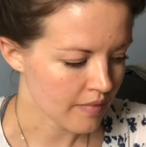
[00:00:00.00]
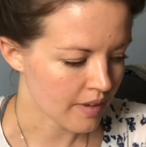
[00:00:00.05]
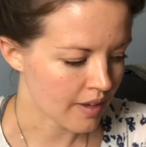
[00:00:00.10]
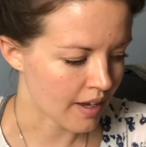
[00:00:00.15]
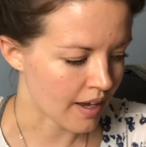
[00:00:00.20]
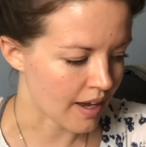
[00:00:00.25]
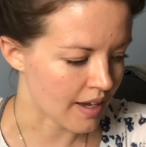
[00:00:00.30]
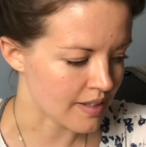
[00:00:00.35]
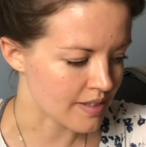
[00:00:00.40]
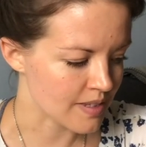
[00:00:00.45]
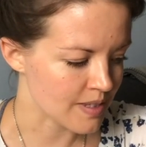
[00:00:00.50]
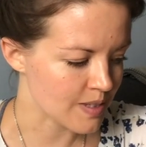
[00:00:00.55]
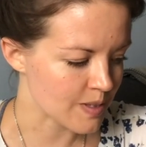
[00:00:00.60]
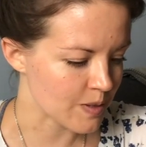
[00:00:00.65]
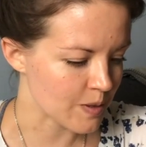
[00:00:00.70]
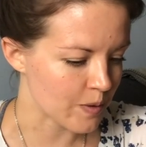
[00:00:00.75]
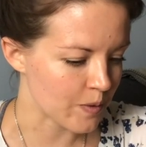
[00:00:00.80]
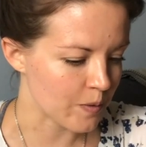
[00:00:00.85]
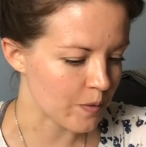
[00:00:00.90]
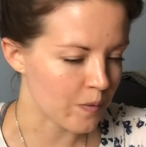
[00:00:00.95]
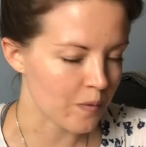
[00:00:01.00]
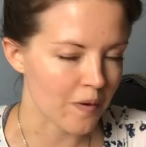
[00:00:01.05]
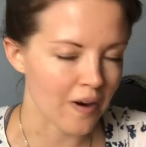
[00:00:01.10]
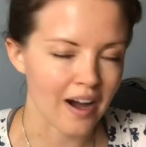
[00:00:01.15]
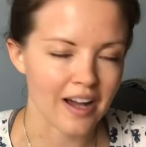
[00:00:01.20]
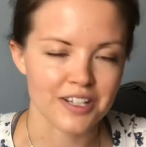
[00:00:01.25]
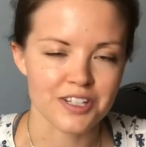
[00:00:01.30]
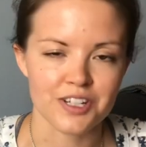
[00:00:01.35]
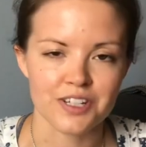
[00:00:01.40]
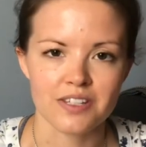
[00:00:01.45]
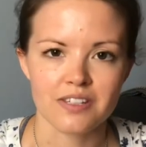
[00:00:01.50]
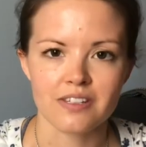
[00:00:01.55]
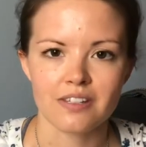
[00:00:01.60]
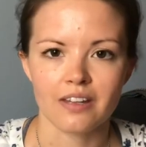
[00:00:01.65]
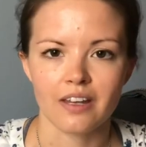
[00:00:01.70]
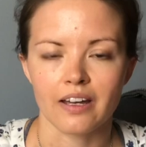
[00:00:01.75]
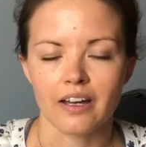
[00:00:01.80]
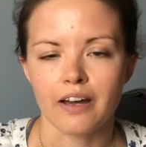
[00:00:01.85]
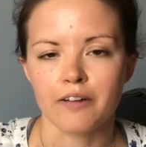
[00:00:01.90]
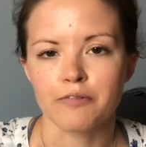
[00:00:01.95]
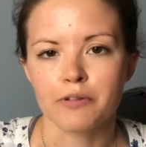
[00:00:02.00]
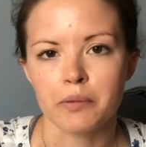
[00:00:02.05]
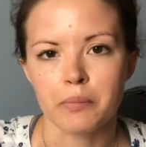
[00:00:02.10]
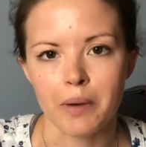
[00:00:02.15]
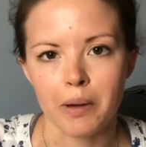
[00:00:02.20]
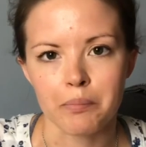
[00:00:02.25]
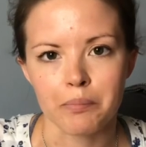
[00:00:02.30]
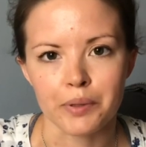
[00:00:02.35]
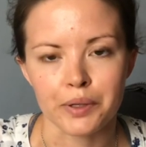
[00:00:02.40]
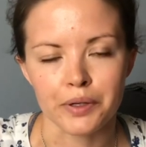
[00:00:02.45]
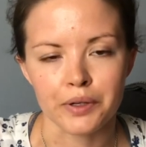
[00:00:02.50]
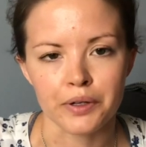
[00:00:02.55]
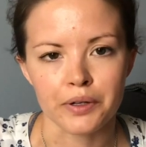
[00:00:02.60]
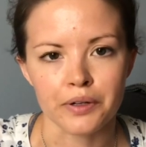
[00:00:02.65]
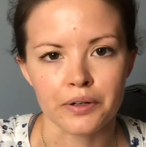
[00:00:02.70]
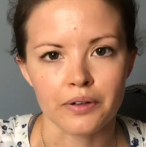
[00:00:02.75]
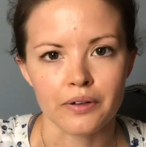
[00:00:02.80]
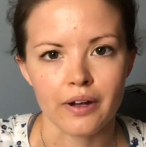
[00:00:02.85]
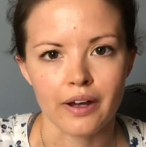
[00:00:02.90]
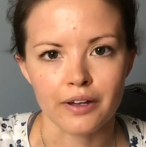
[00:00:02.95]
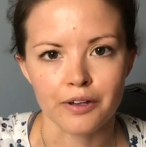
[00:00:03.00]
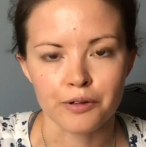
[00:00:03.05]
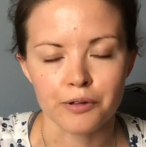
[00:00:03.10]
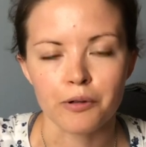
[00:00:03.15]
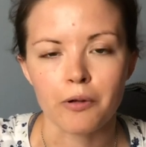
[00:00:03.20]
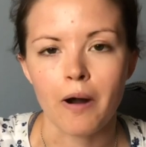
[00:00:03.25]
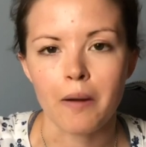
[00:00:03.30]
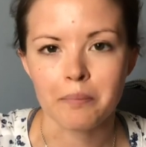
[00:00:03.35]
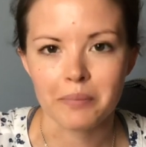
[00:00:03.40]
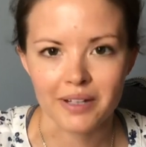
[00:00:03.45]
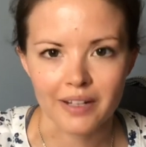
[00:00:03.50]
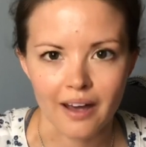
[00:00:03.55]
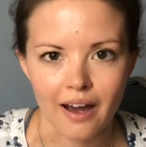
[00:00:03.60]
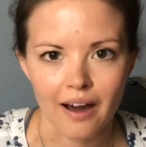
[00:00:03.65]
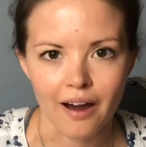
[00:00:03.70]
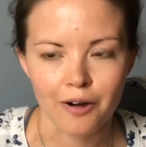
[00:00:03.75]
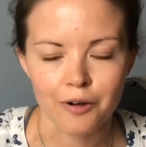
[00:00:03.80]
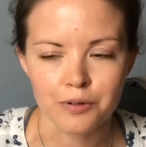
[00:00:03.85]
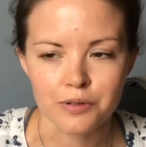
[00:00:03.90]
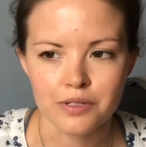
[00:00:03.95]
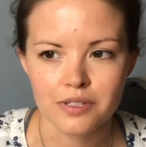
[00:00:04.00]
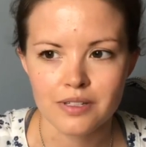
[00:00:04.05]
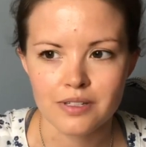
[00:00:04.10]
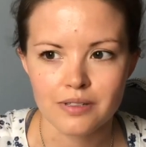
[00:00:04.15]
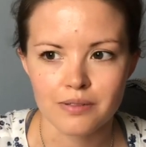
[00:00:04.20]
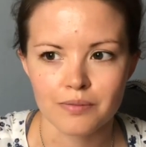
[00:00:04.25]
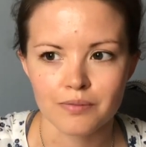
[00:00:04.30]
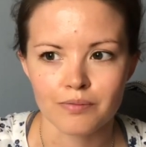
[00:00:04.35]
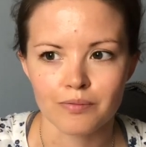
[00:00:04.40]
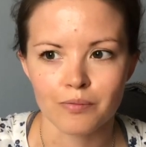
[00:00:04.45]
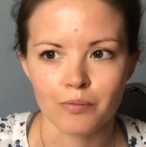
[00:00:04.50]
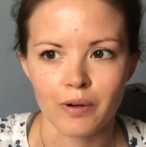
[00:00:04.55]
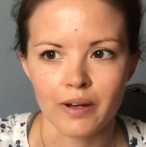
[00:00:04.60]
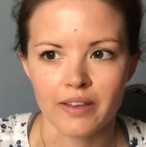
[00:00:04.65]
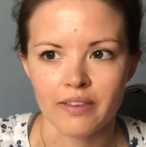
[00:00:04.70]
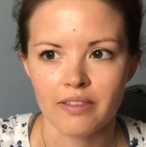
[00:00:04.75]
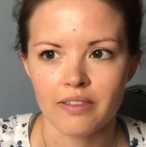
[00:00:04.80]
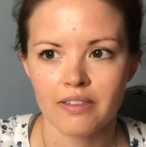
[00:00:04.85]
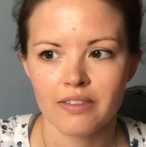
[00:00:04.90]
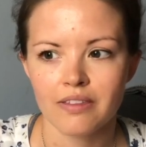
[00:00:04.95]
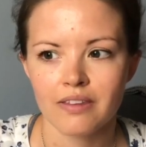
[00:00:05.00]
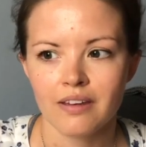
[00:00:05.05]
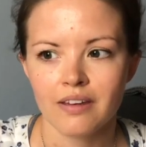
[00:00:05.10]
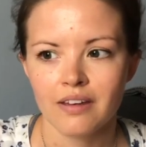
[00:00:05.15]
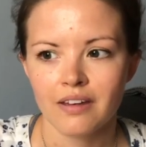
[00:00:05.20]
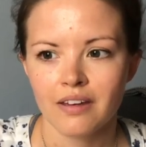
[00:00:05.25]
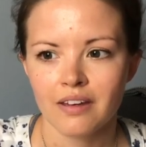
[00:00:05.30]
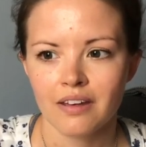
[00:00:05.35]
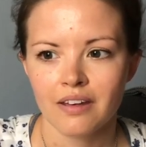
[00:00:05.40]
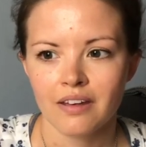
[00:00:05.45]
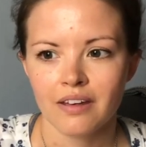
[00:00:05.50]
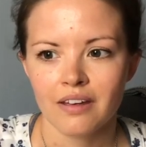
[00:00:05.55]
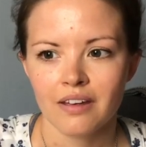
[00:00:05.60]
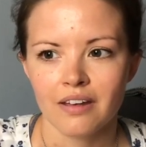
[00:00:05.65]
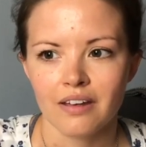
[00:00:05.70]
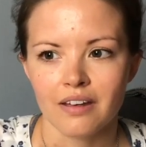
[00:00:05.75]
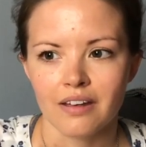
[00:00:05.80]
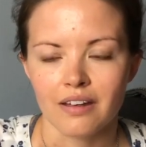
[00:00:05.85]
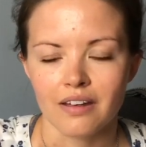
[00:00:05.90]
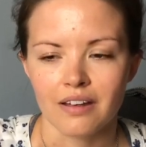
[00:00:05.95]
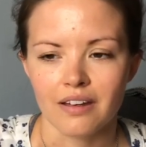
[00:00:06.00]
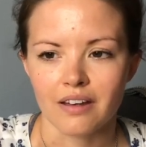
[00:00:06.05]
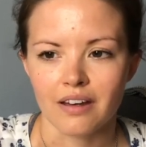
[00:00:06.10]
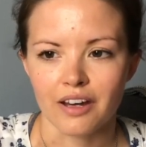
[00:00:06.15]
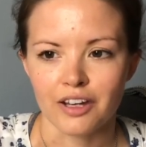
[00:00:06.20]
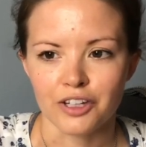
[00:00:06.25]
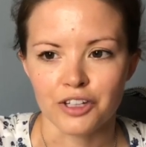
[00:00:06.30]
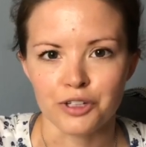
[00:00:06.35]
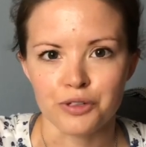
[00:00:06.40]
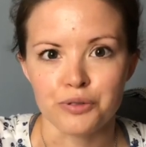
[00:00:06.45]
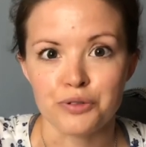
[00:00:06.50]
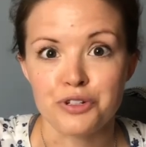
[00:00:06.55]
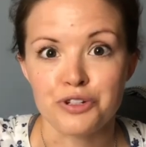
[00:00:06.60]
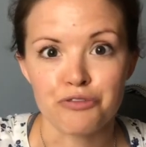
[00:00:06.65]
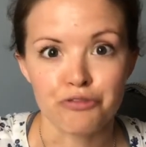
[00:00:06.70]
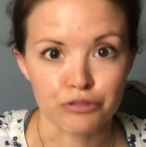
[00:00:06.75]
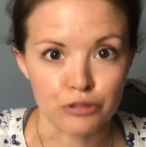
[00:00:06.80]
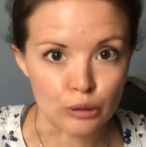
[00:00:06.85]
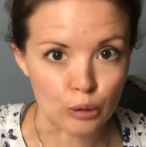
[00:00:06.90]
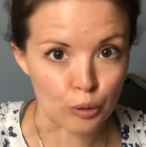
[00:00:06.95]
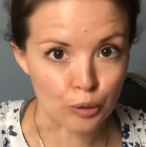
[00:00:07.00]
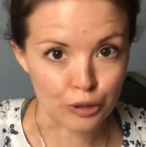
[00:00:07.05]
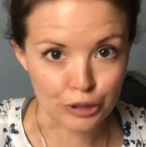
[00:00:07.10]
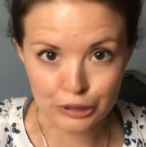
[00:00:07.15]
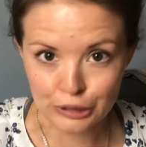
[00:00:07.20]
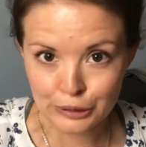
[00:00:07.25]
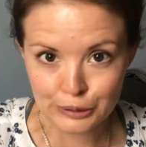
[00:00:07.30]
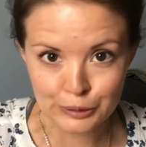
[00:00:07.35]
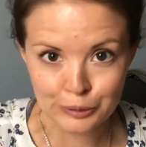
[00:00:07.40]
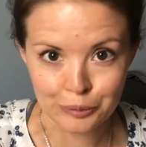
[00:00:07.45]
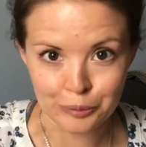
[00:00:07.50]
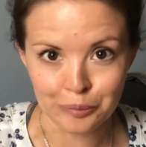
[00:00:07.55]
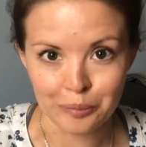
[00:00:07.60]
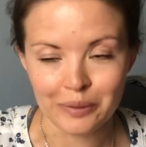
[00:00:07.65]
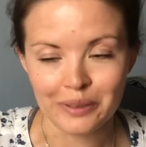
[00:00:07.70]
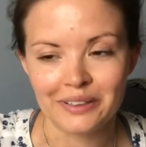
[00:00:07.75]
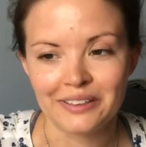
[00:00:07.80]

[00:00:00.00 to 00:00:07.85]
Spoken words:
And so I remember I grew up in a house with a huge floor loom,